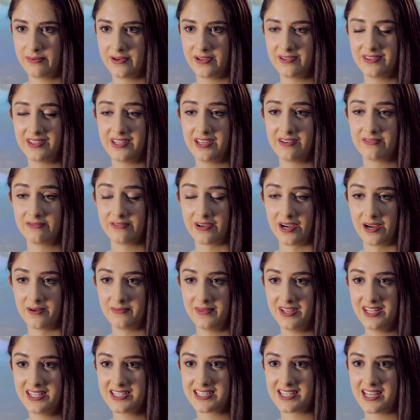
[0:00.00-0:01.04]
about the
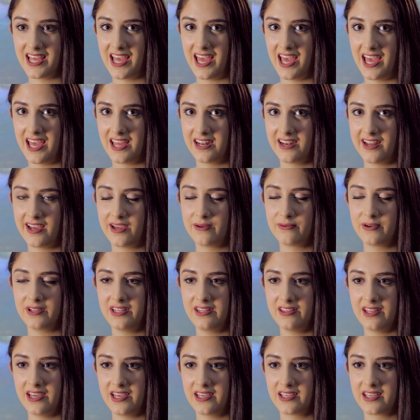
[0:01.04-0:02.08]
environment and I
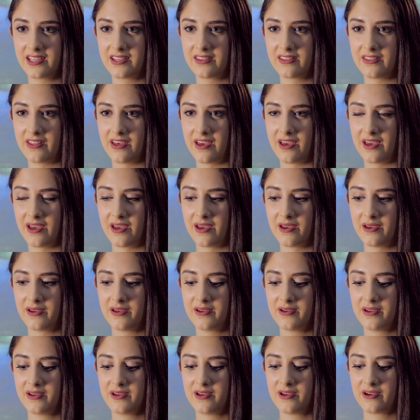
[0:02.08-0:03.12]
really like the
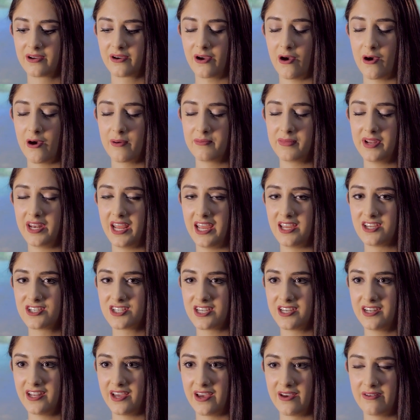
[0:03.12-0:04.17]

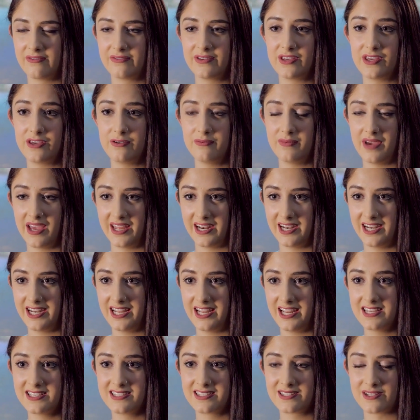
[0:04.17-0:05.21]
combination of
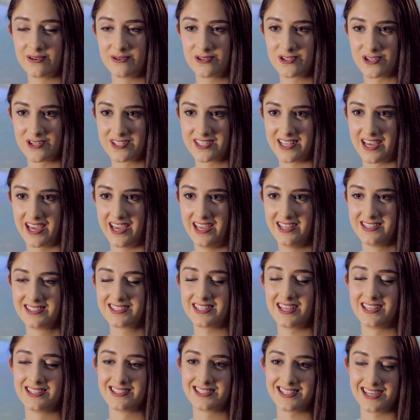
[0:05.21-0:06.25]
humanities, social science
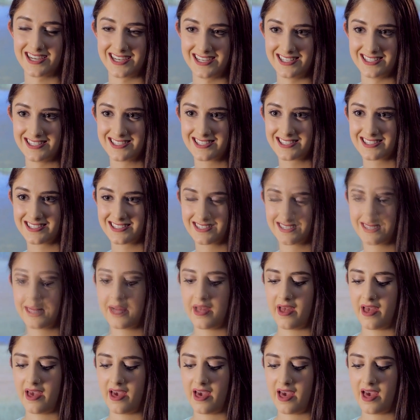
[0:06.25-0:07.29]
and science.
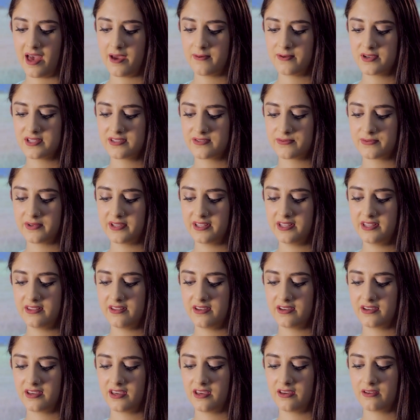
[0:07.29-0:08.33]
I was really
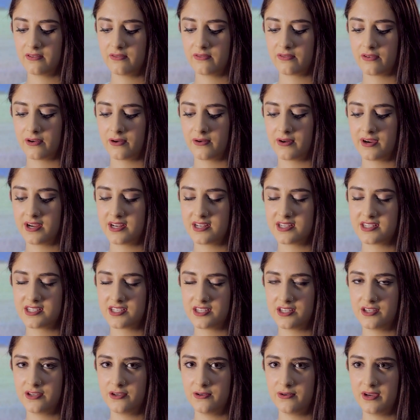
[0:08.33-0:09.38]
looking forward
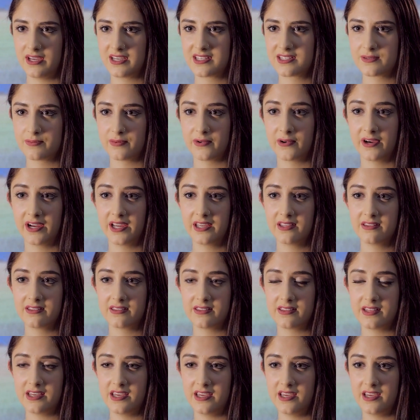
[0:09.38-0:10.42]
to
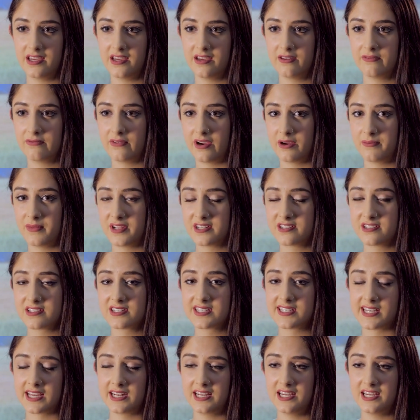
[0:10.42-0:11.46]
exploring the environmental
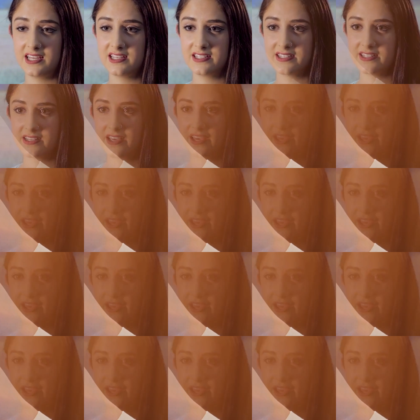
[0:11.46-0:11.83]
studies